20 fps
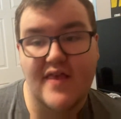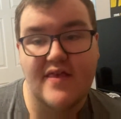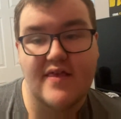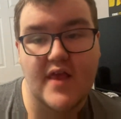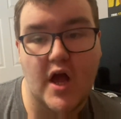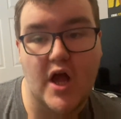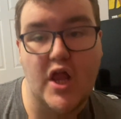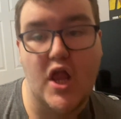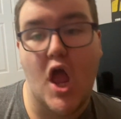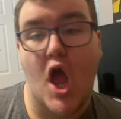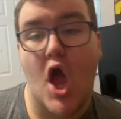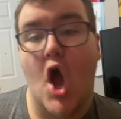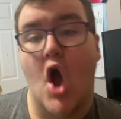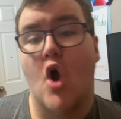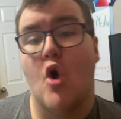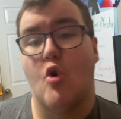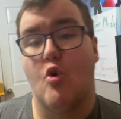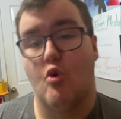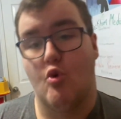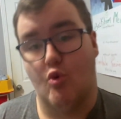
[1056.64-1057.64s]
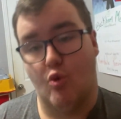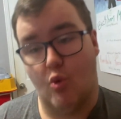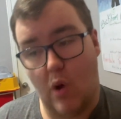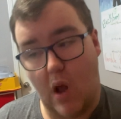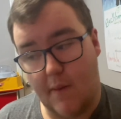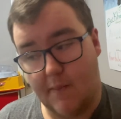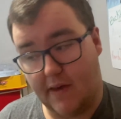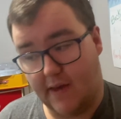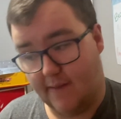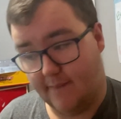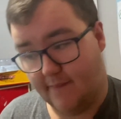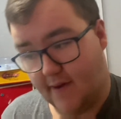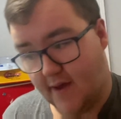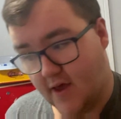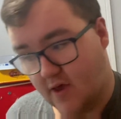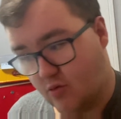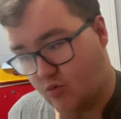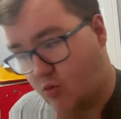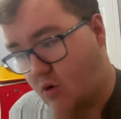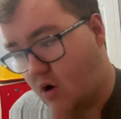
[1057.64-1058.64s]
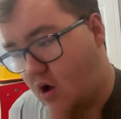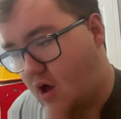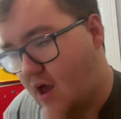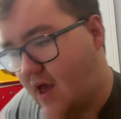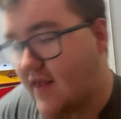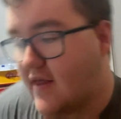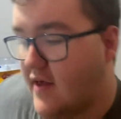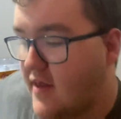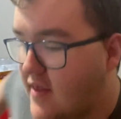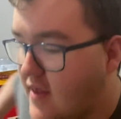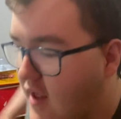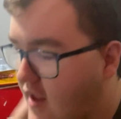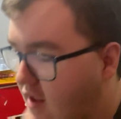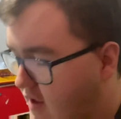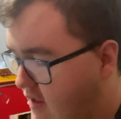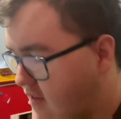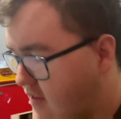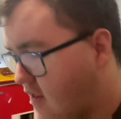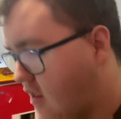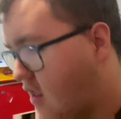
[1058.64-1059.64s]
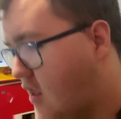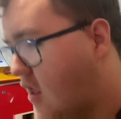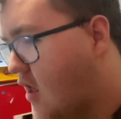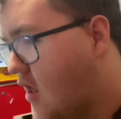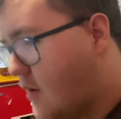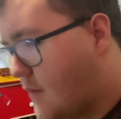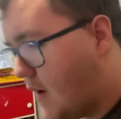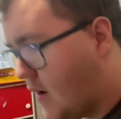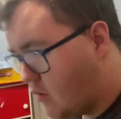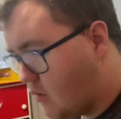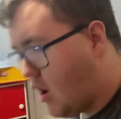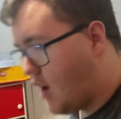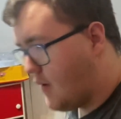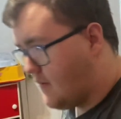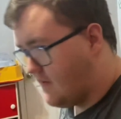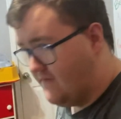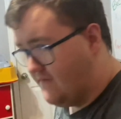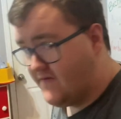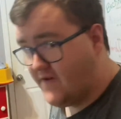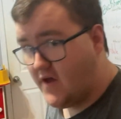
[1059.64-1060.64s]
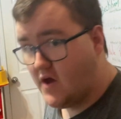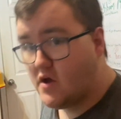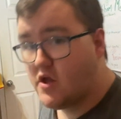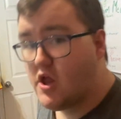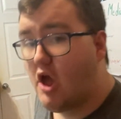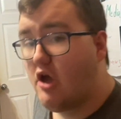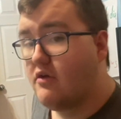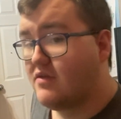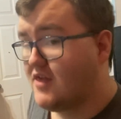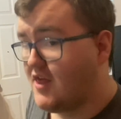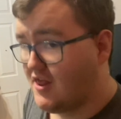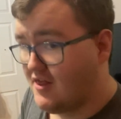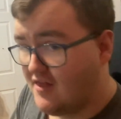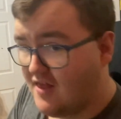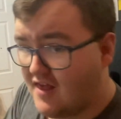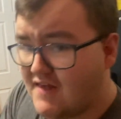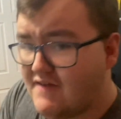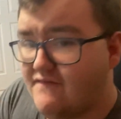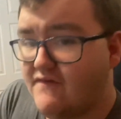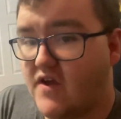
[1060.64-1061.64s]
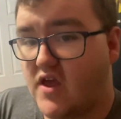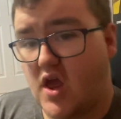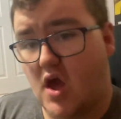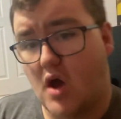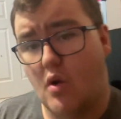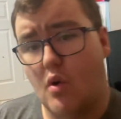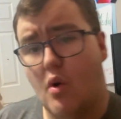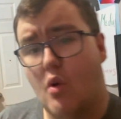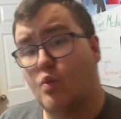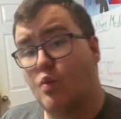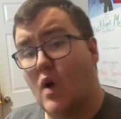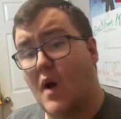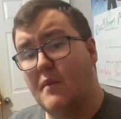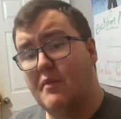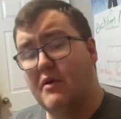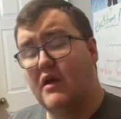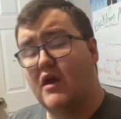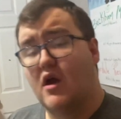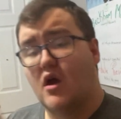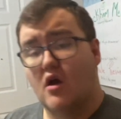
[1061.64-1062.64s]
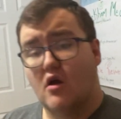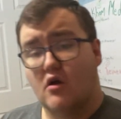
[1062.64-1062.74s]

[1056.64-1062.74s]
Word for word: son, Robbie, because as I said in the, my Robbie video, and I also in this video, Robbie,